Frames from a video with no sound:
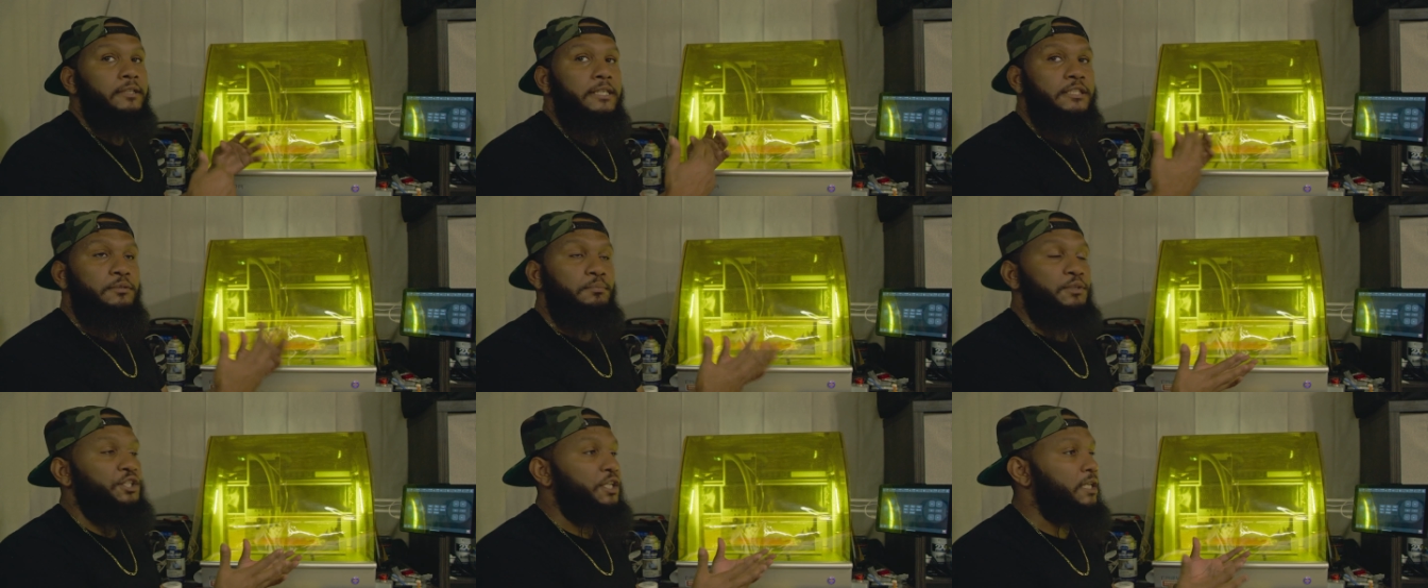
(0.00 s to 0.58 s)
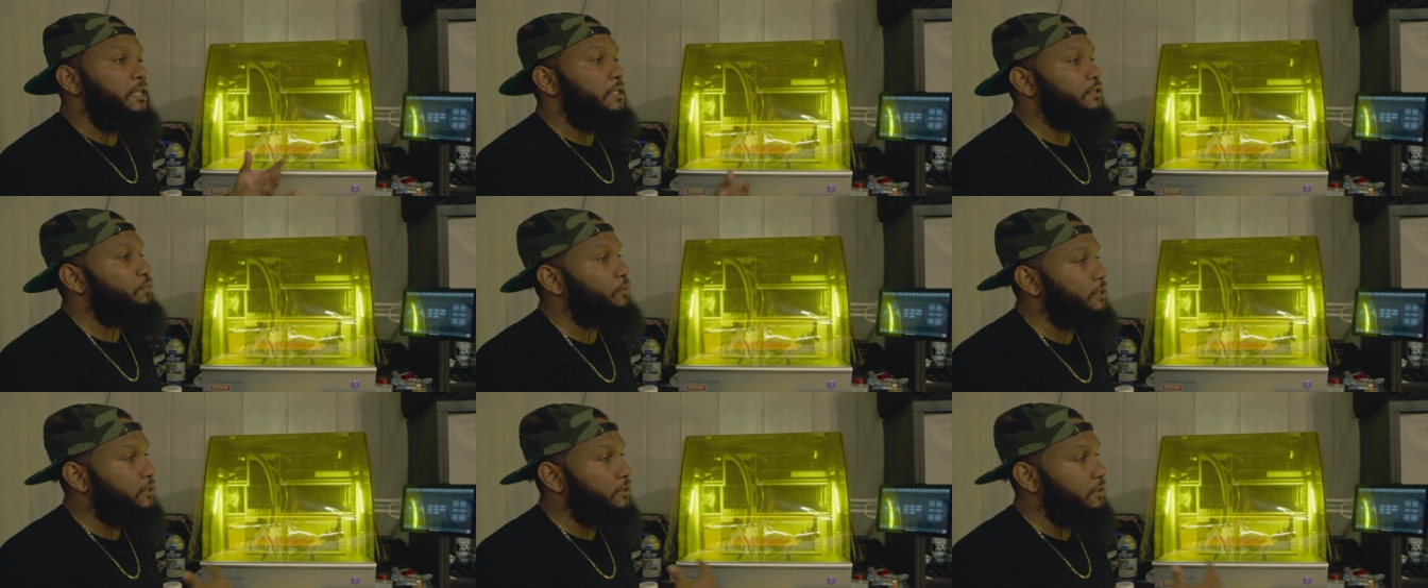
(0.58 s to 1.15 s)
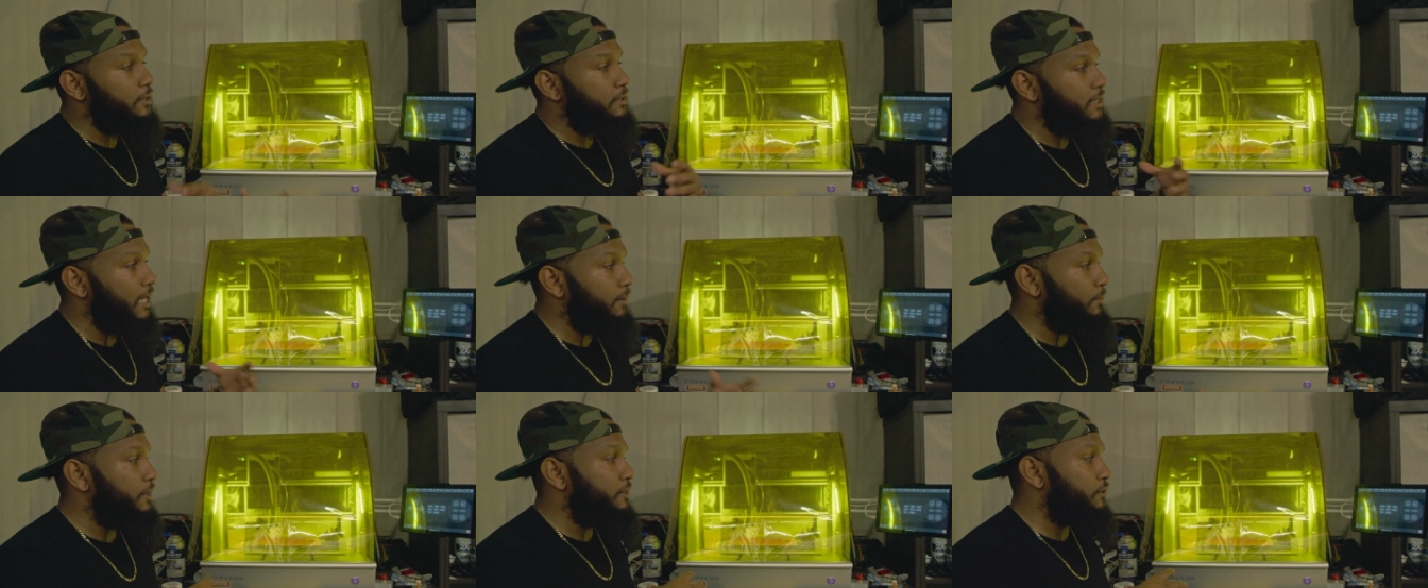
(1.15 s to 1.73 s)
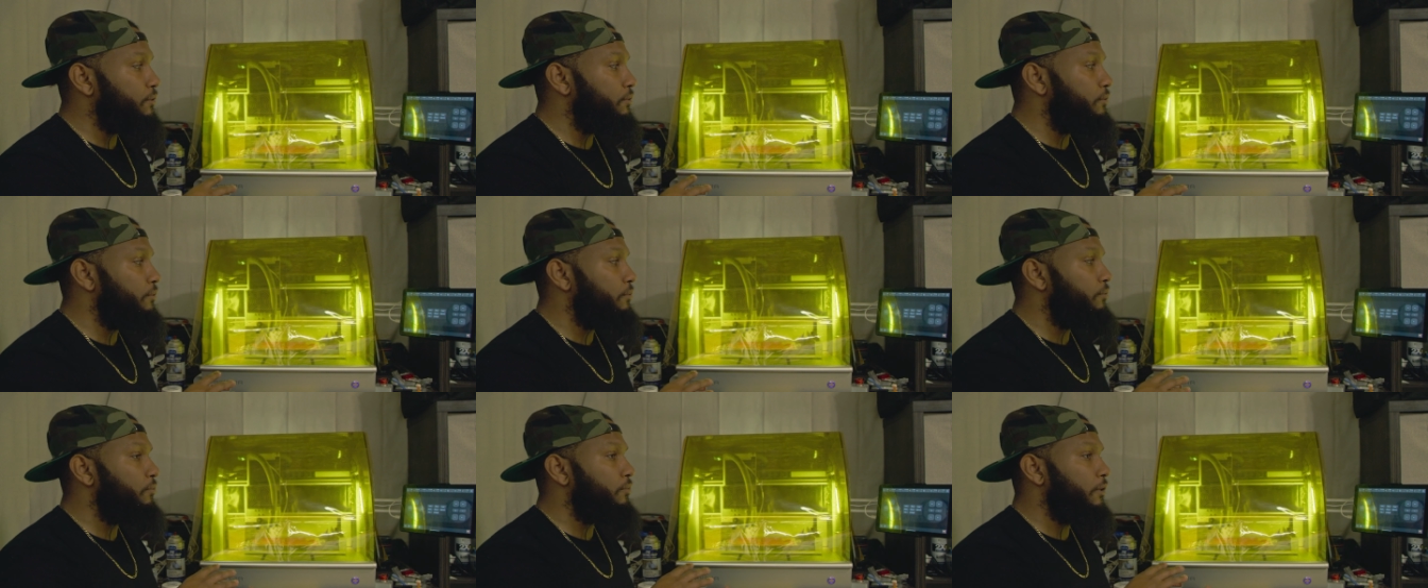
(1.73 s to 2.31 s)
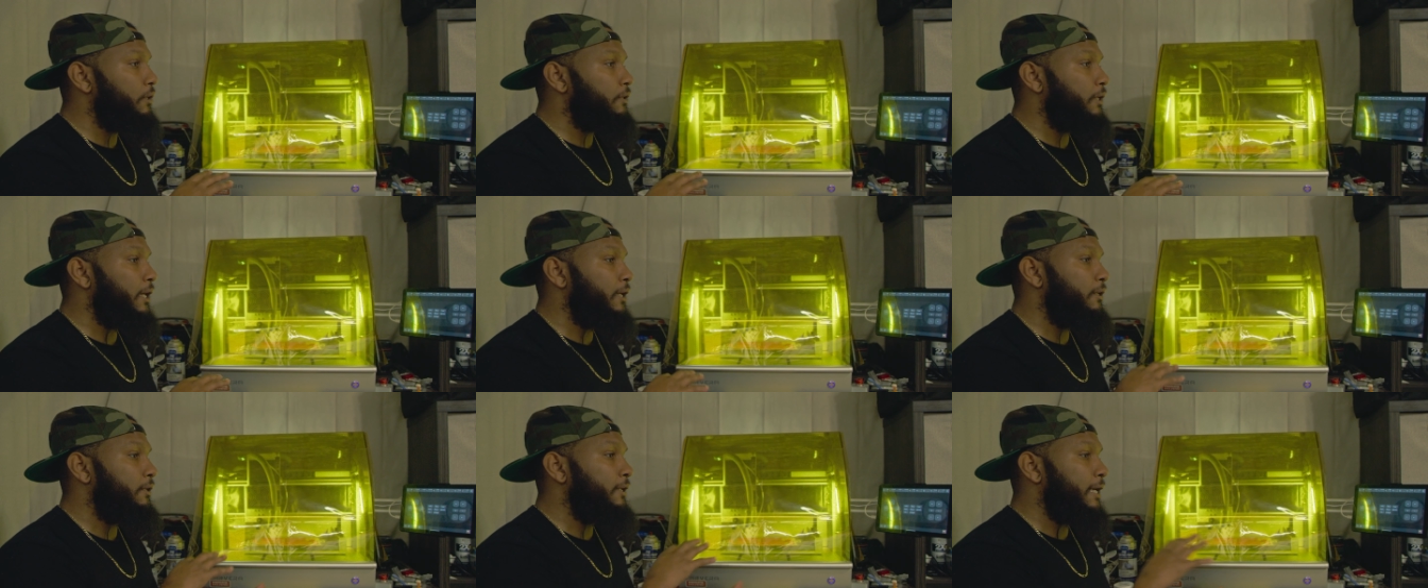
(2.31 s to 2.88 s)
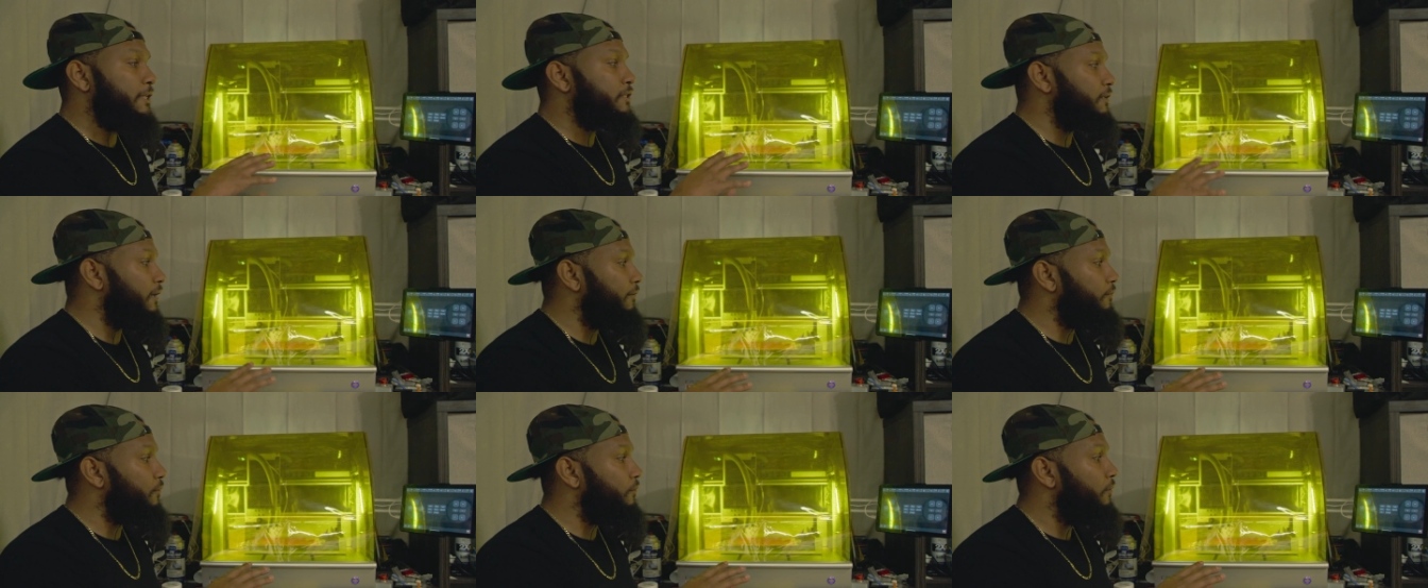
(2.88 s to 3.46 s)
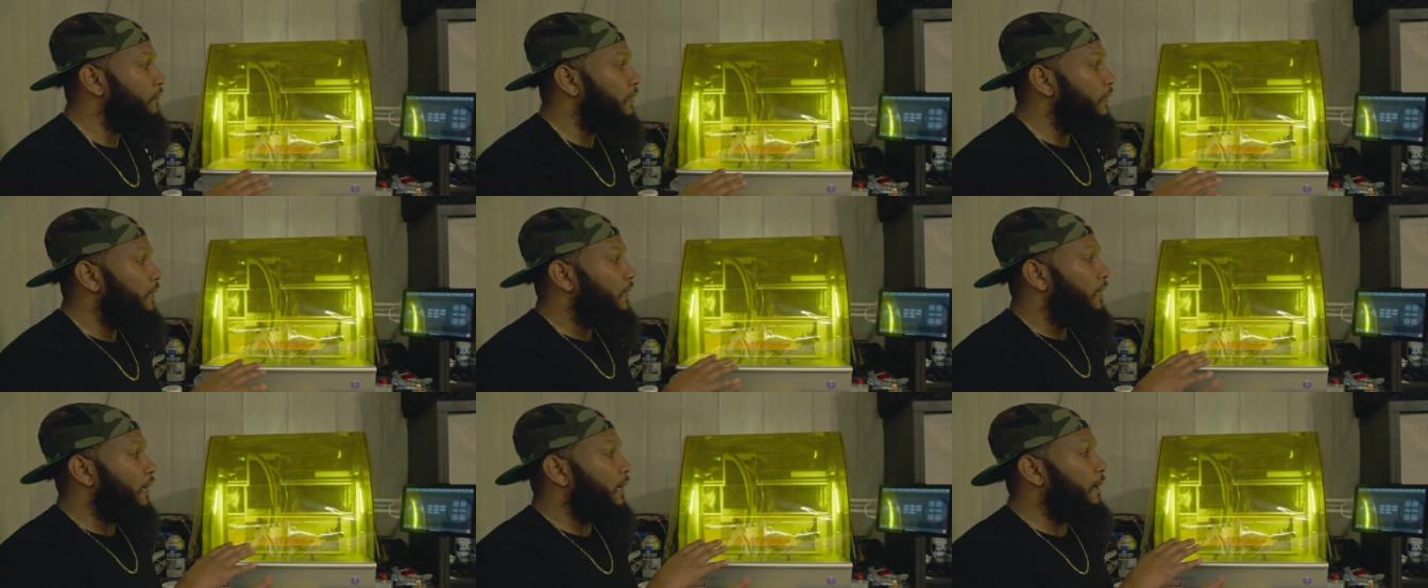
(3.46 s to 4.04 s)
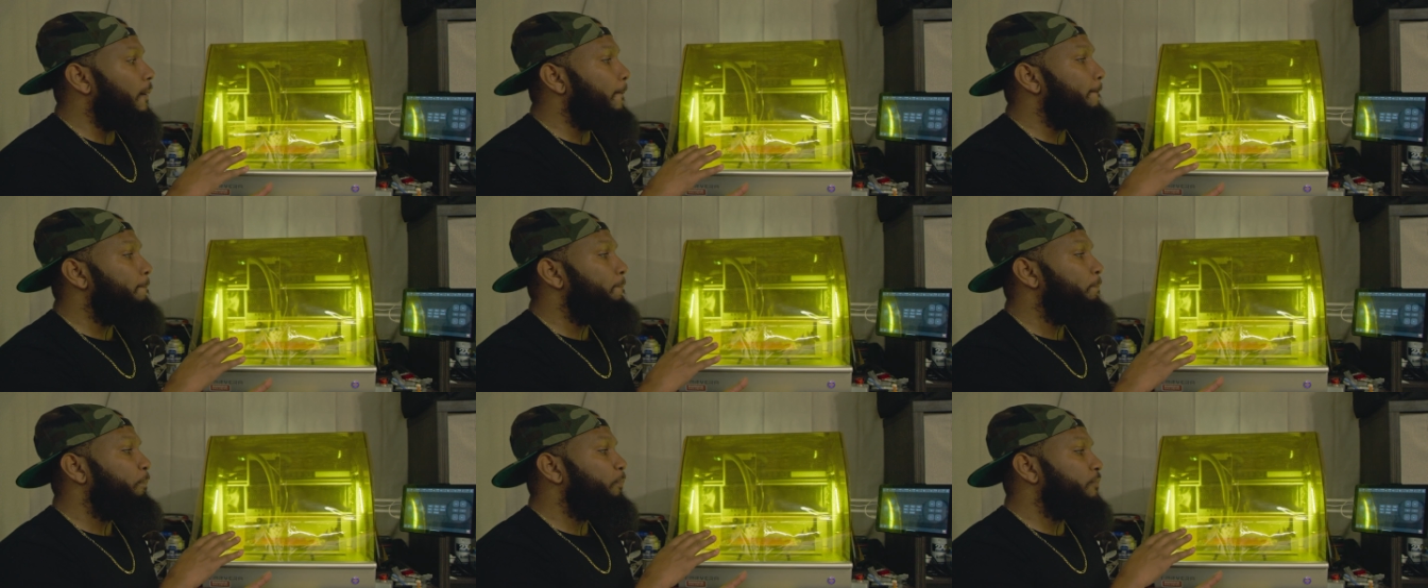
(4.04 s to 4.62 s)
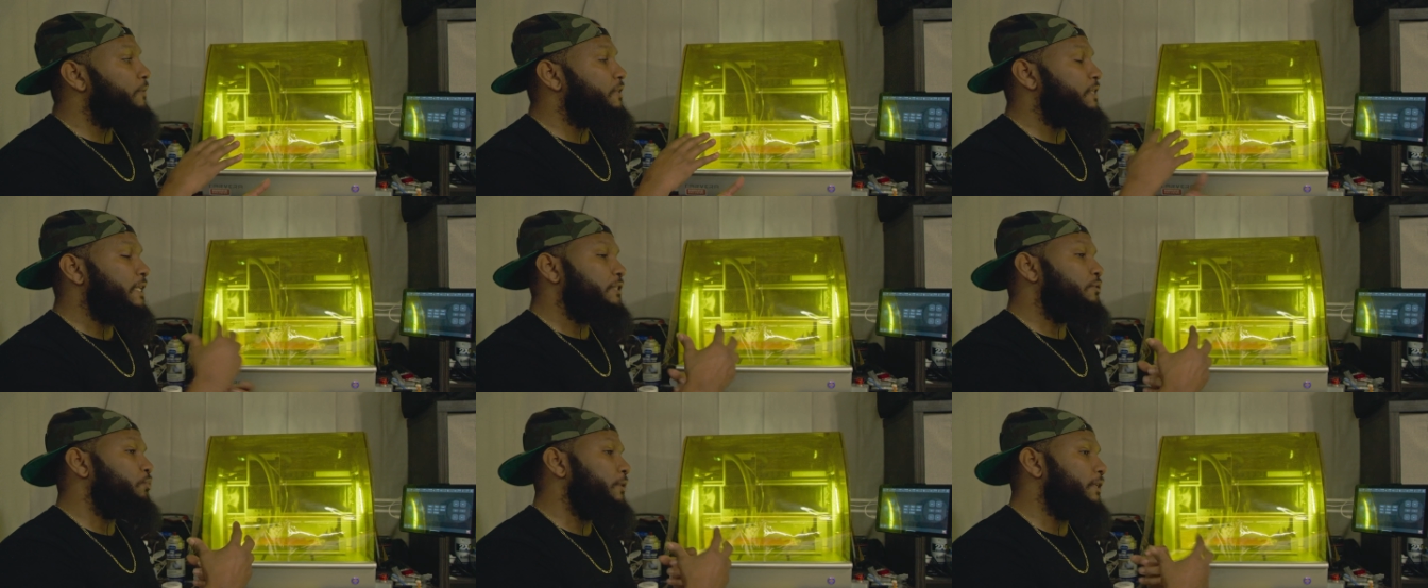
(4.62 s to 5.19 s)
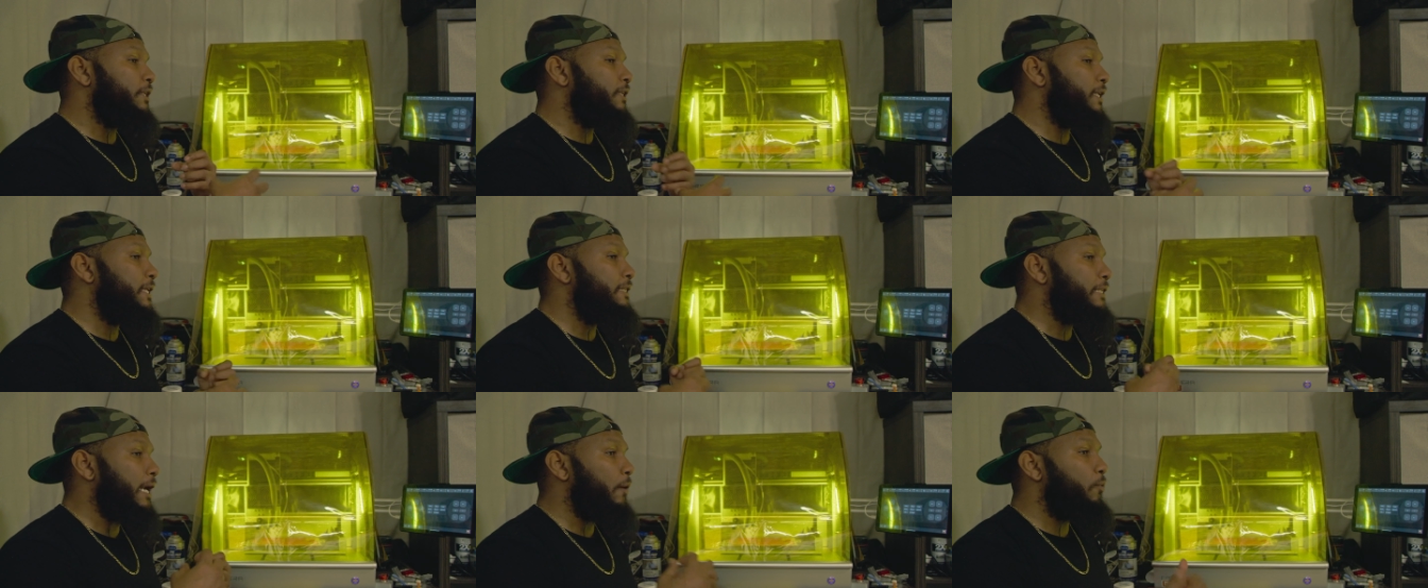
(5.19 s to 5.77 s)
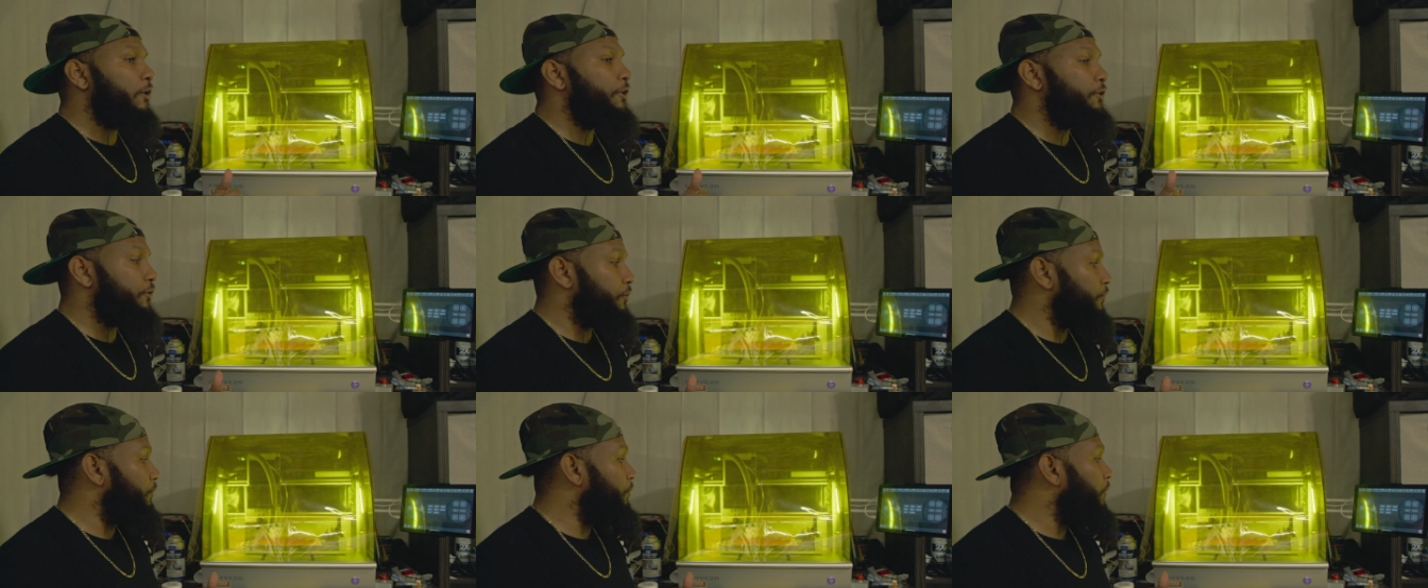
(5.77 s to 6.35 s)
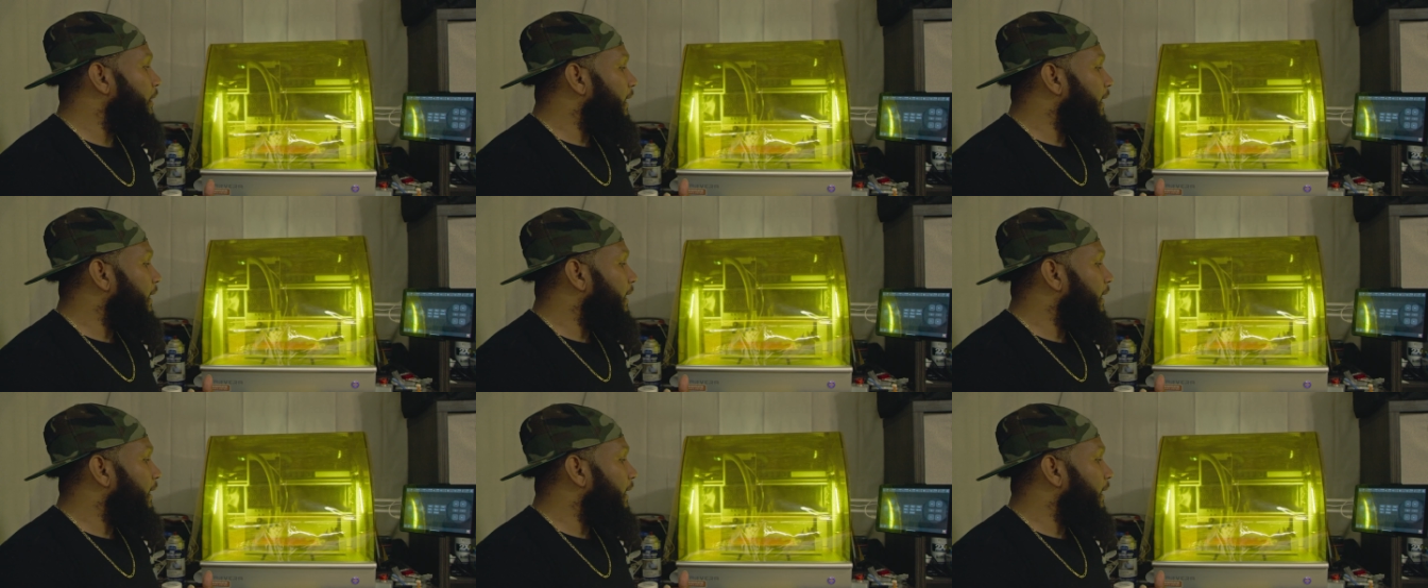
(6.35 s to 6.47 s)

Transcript: This machine is what's going to take me to that next level. Just with the things that I want to do.